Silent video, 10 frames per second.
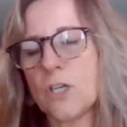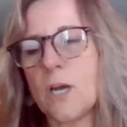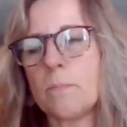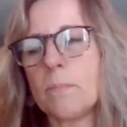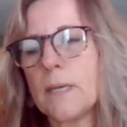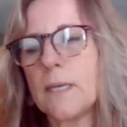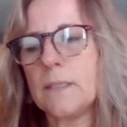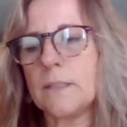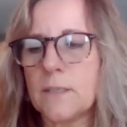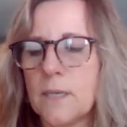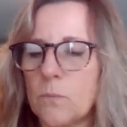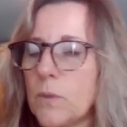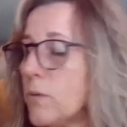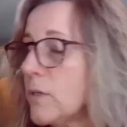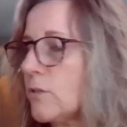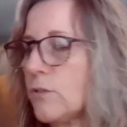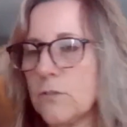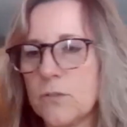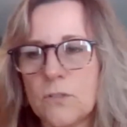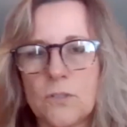jump. And we were
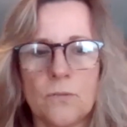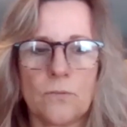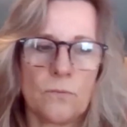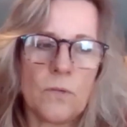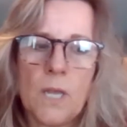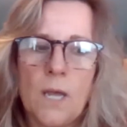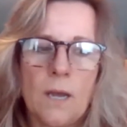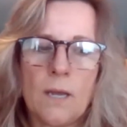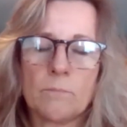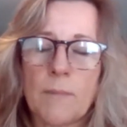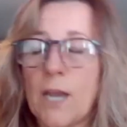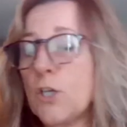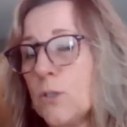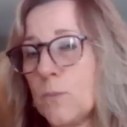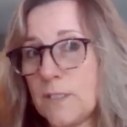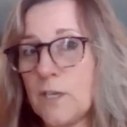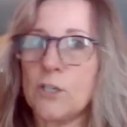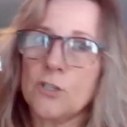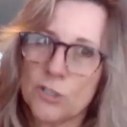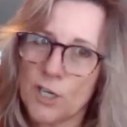introduced to, actually, we saw
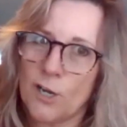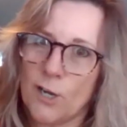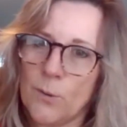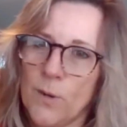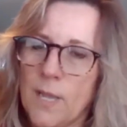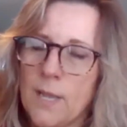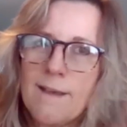your show